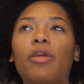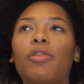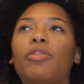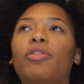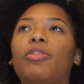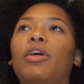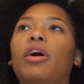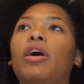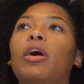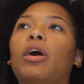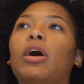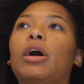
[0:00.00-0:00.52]

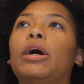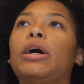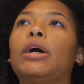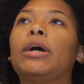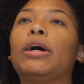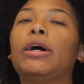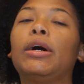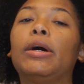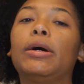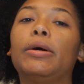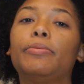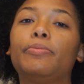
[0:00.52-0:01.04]

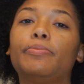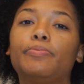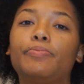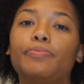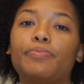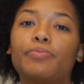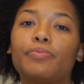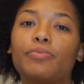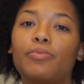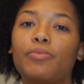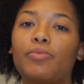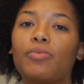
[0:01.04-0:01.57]

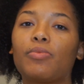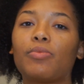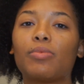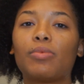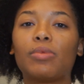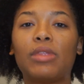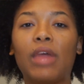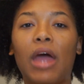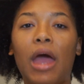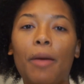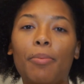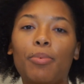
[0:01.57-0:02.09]

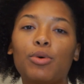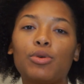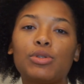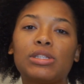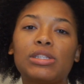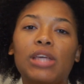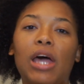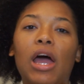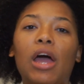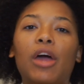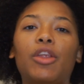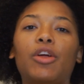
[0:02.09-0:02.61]
the apple
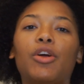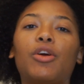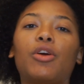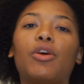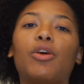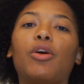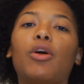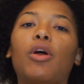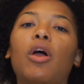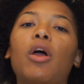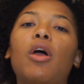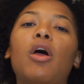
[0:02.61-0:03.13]

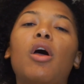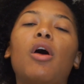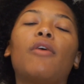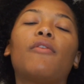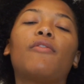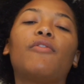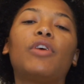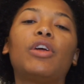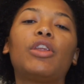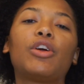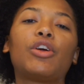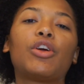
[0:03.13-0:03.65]
cider
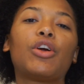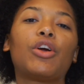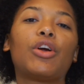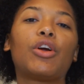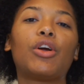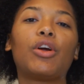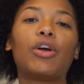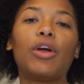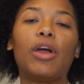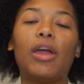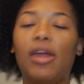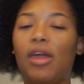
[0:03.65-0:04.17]

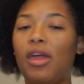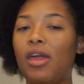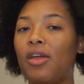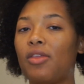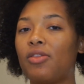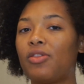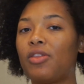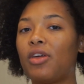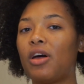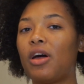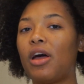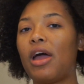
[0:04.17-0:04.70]
vinegar
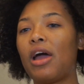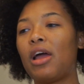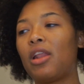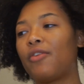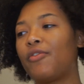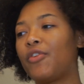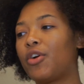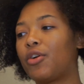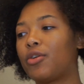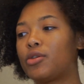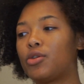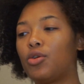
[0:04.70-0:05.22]
and the aloe
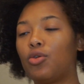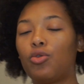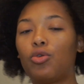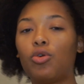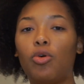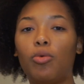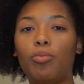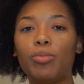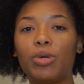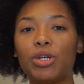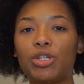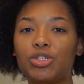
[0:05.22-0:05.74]
vera
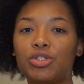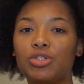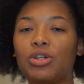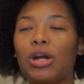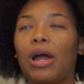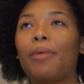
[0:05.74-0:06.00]
oil mixture.